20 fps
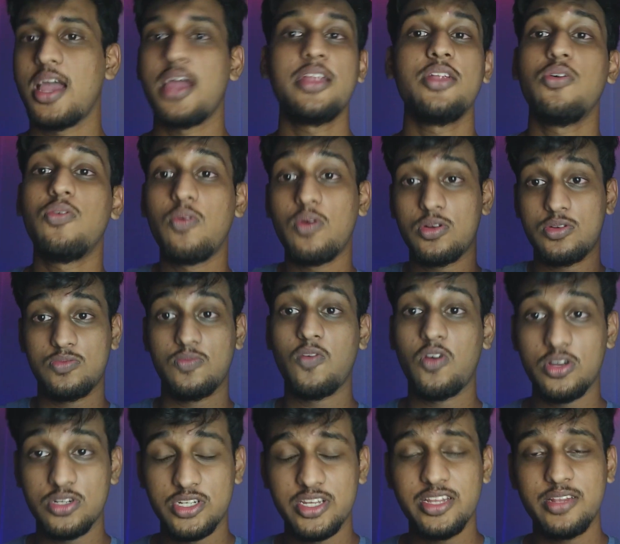I don't want to
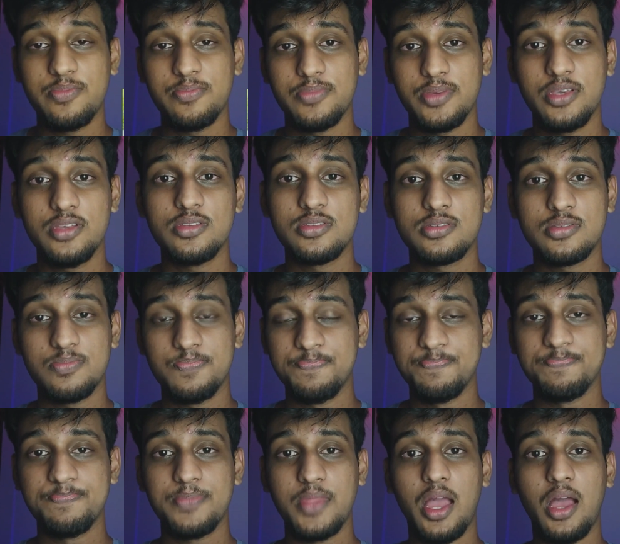watch it because
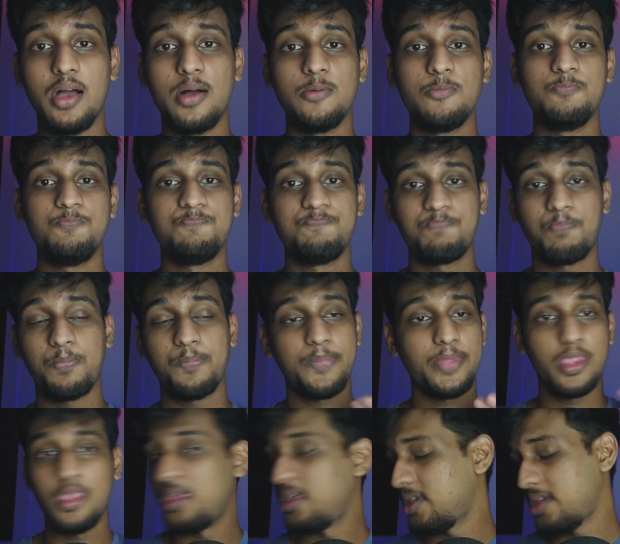I
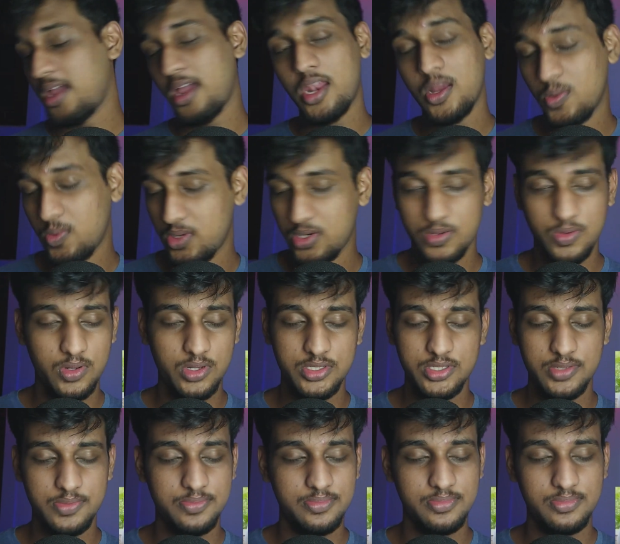don't want to watch
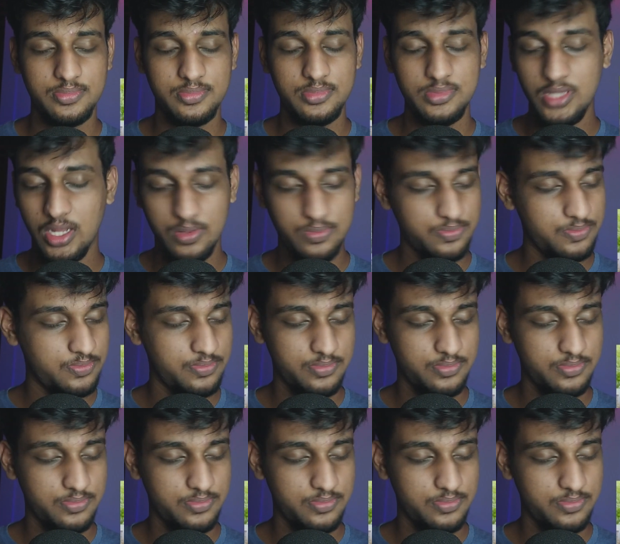it. No.